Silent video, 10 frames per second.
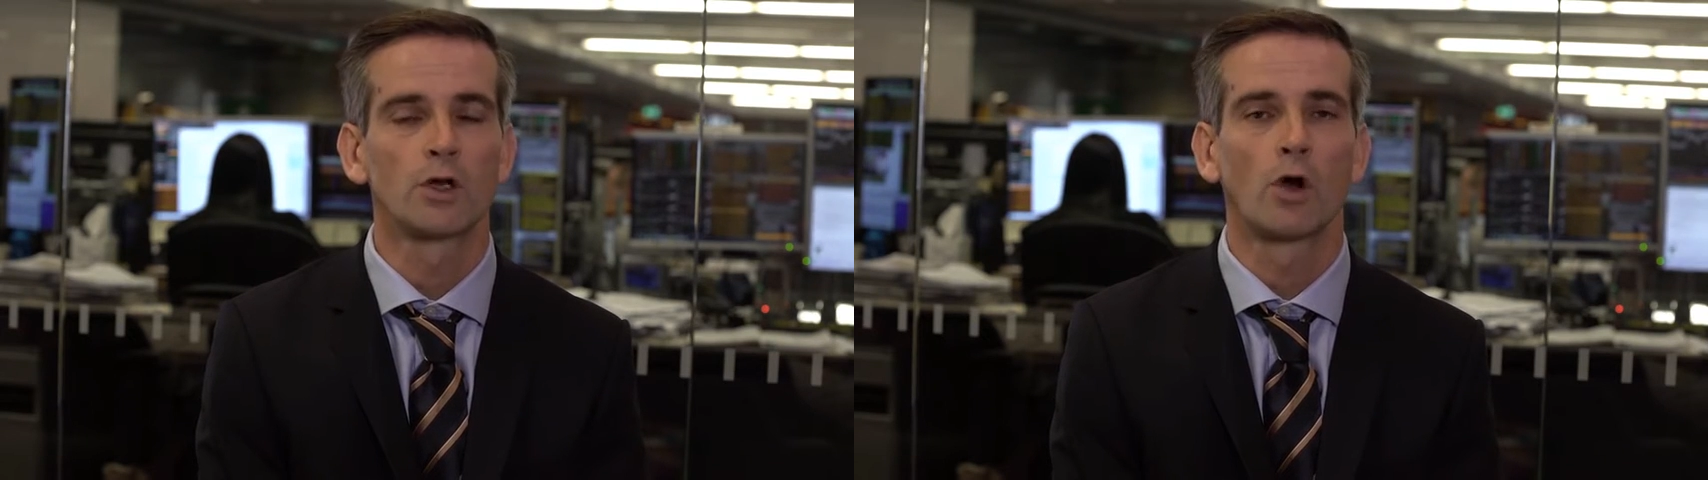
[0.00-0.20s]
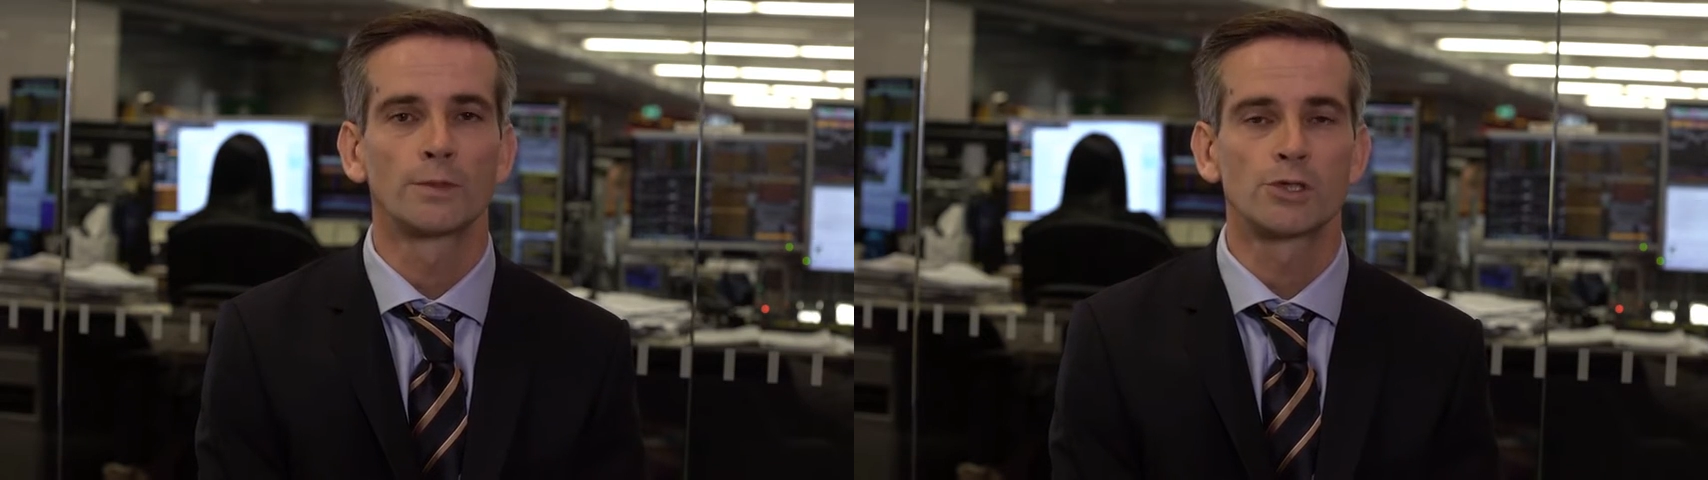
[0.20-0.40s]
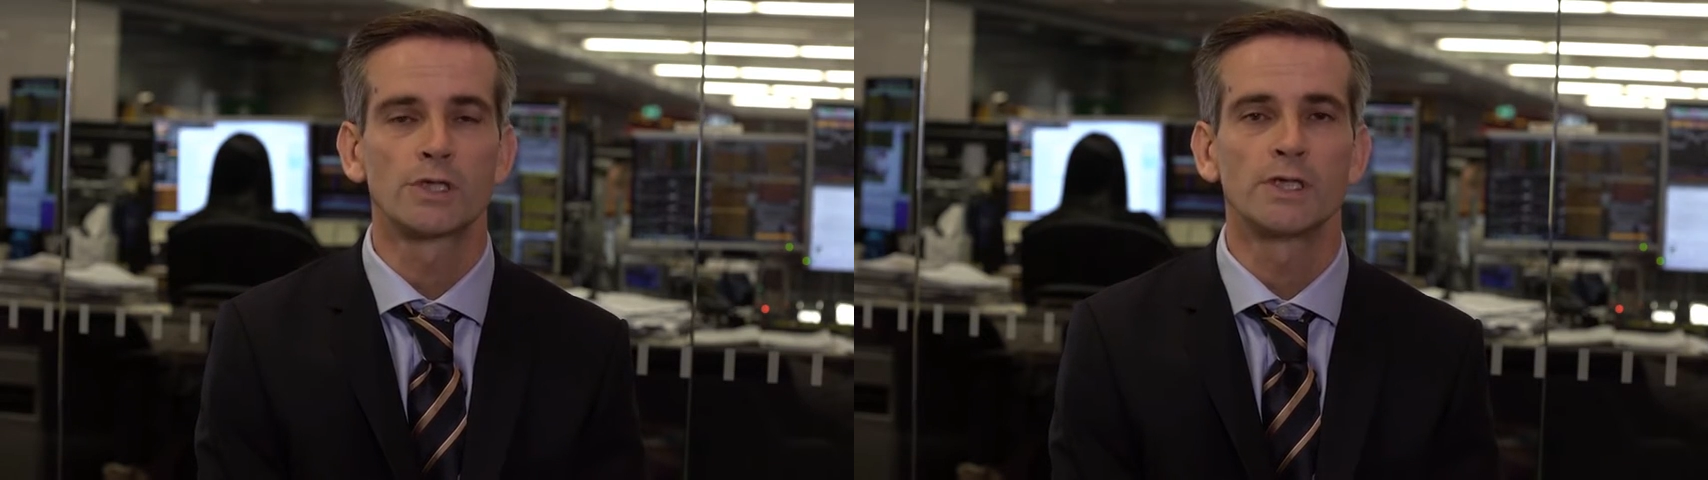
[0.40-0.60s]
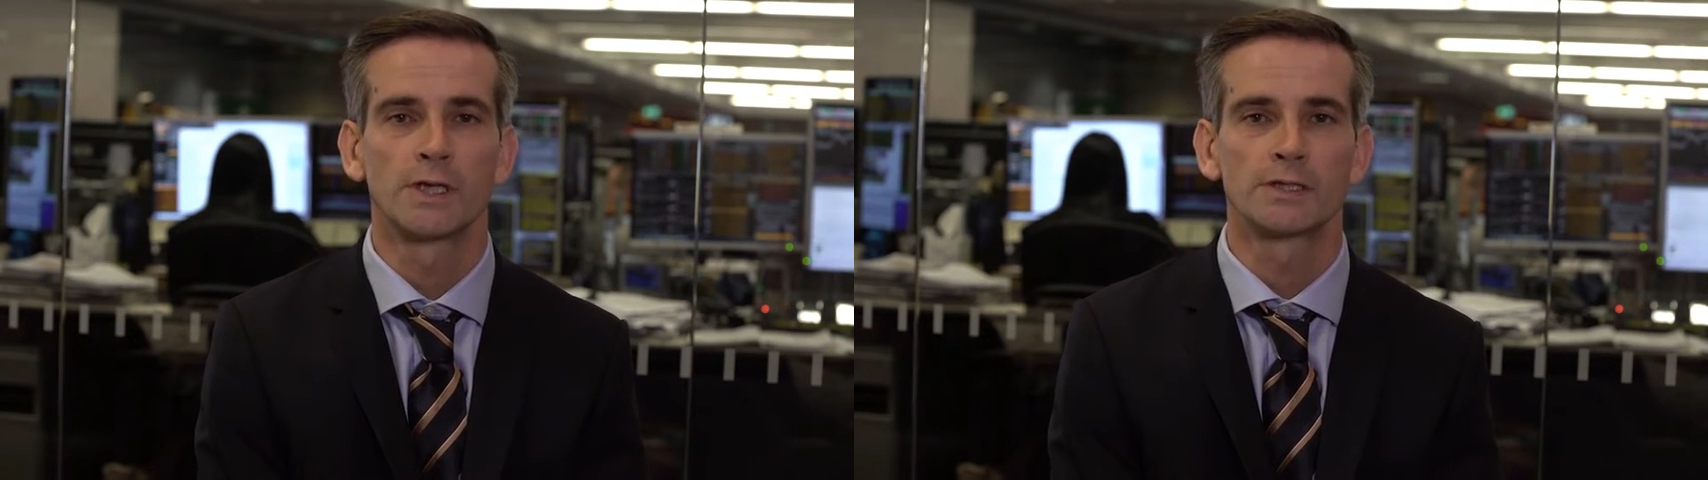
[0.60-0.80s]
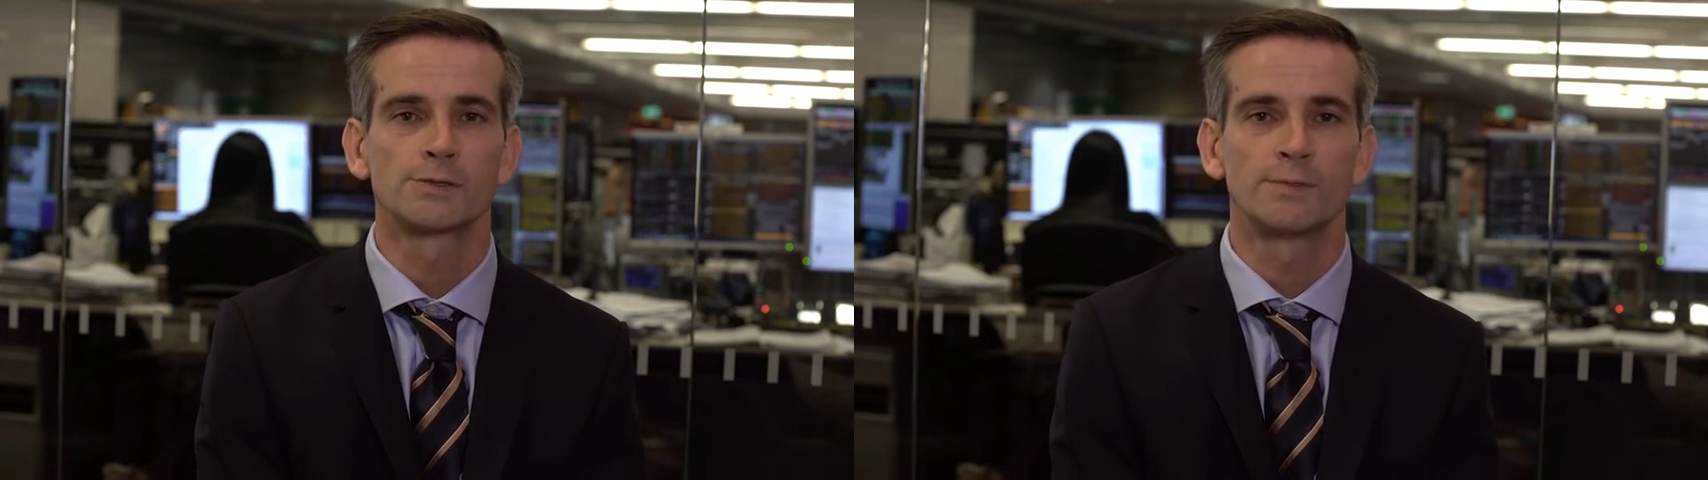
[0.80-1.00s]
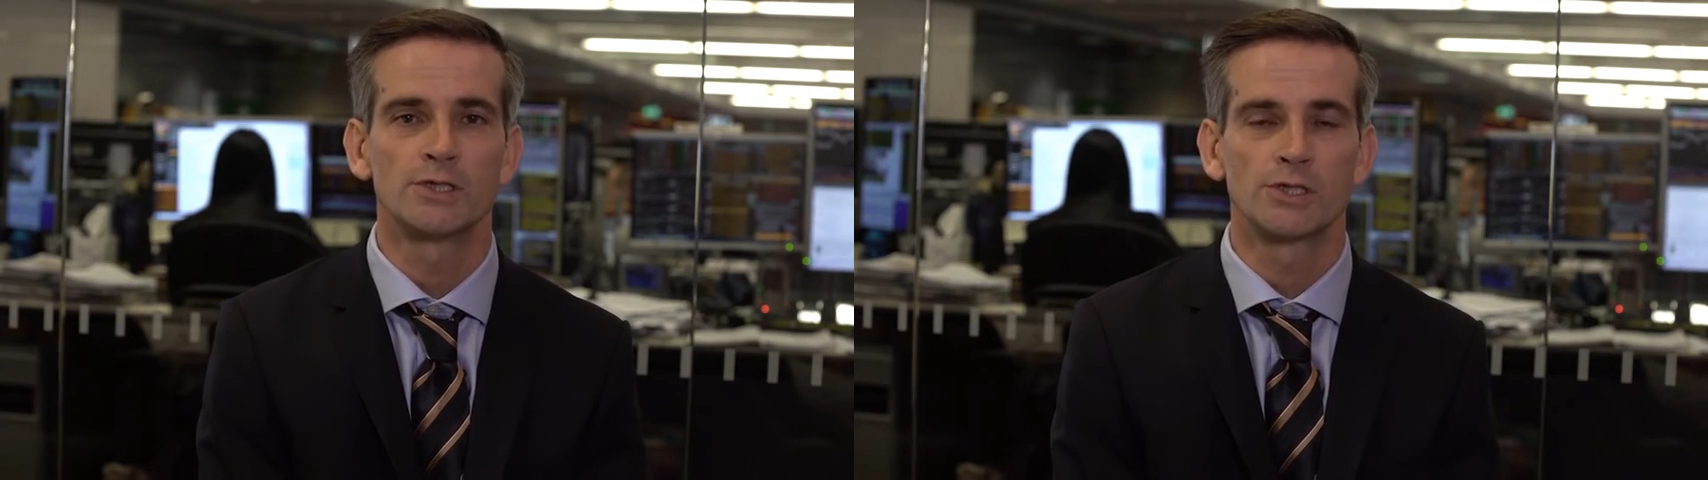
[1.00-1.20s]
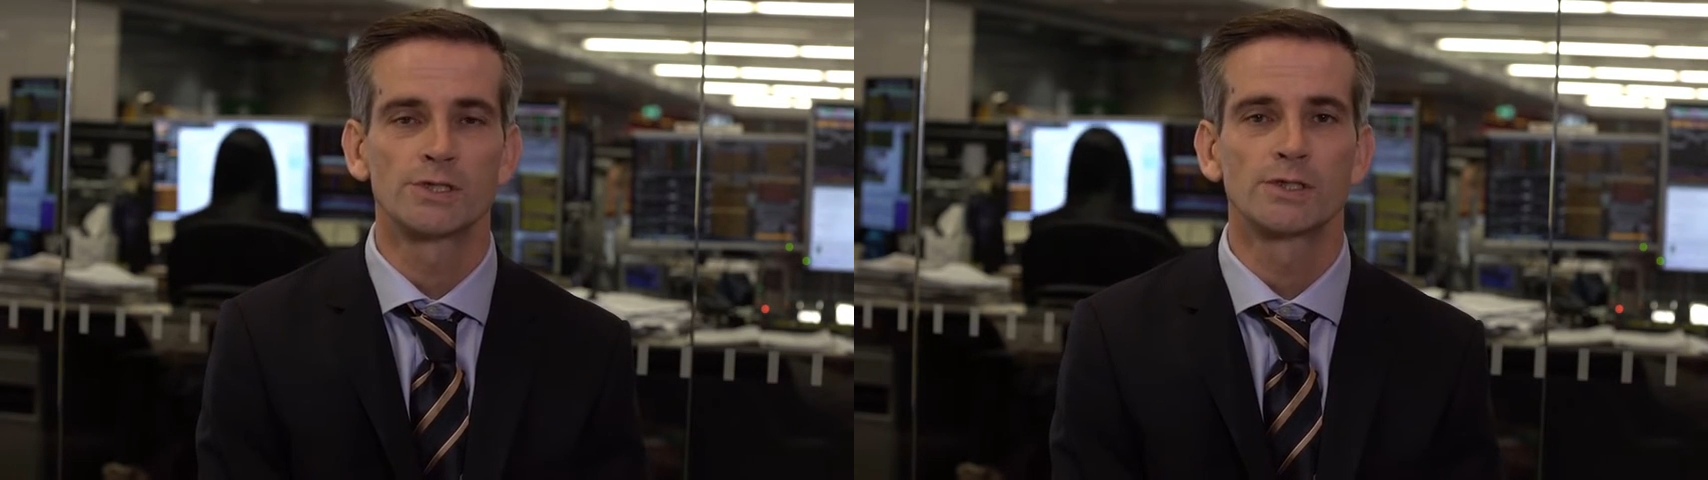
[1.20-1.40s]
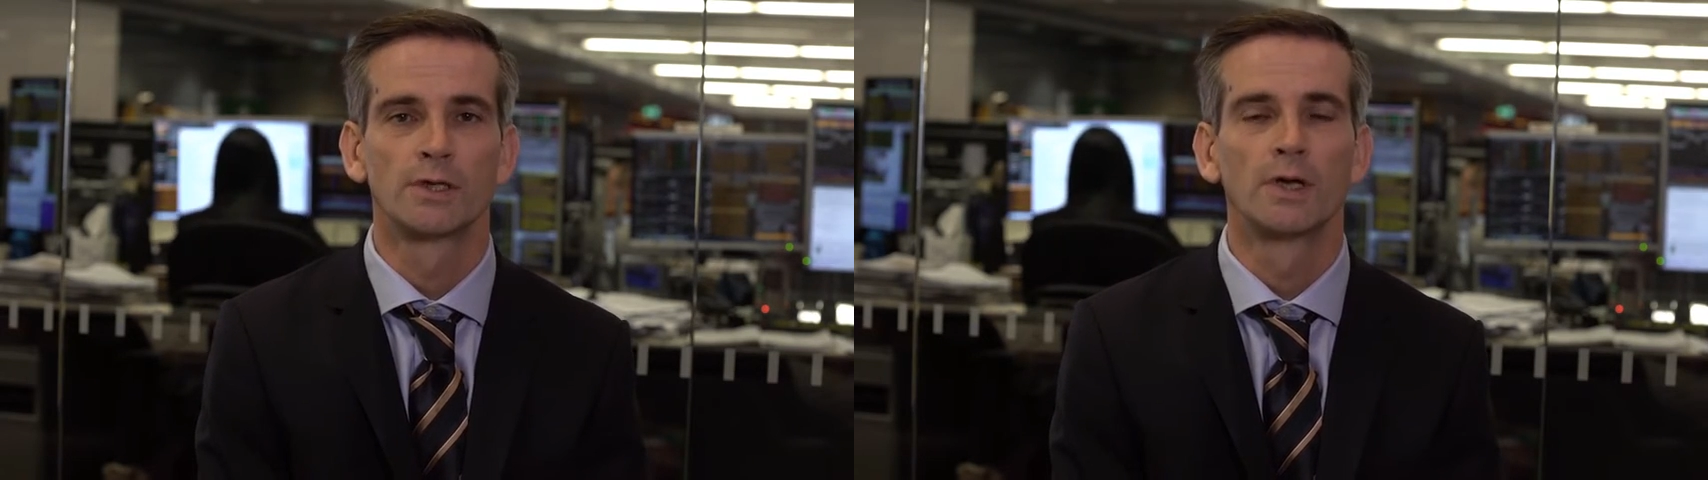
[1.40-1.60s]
commentary and speeches